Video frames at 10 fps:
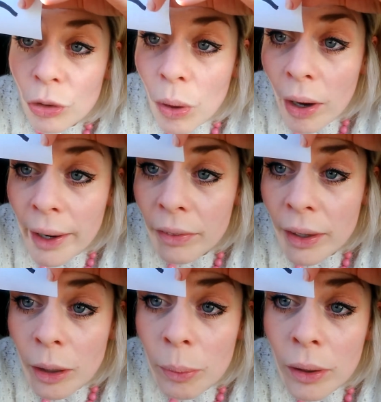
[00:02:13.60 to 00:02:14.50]
too high, I
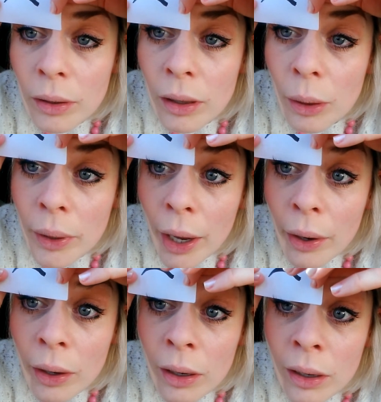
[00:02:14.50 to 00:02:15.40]
think, but there we
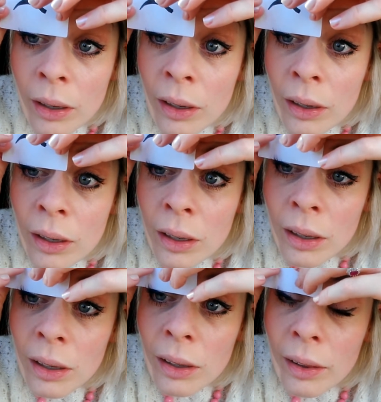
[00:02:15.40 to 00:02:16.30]
go.
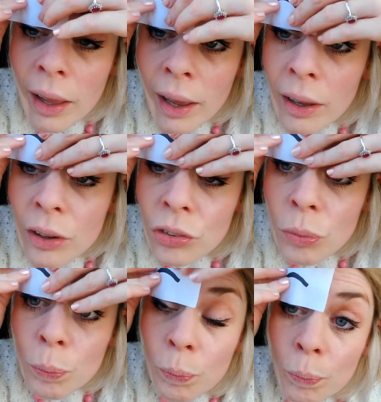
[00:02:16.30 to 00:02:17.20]
And
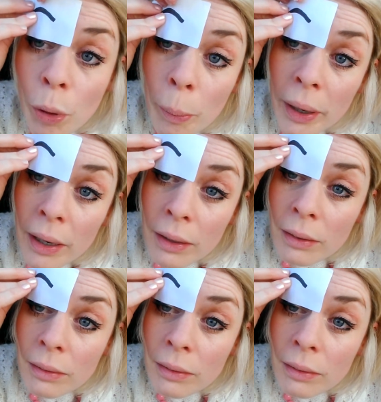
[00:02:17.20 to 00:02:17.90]
just pop it,